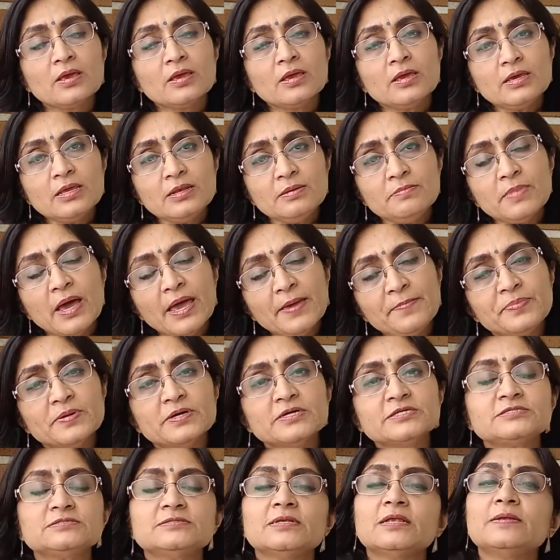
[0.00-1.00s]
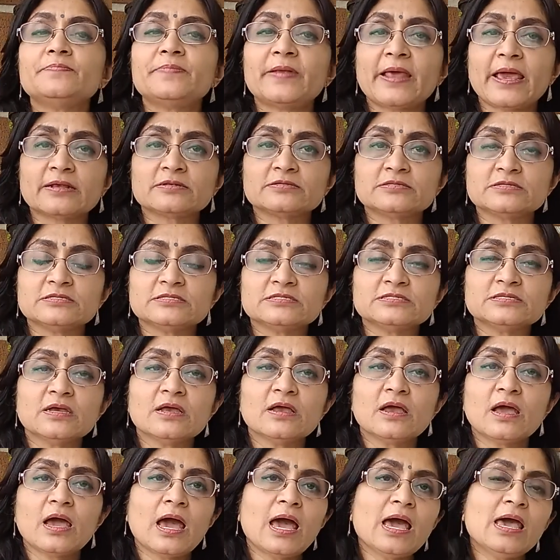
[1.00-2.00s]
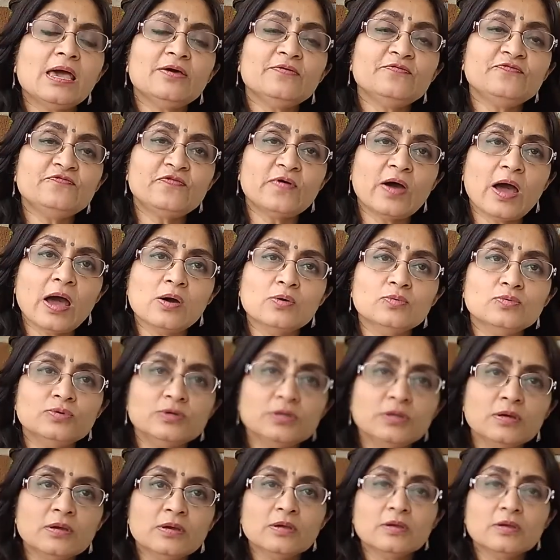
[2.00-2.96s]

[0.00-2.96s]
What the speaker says: In my personal practice, I have found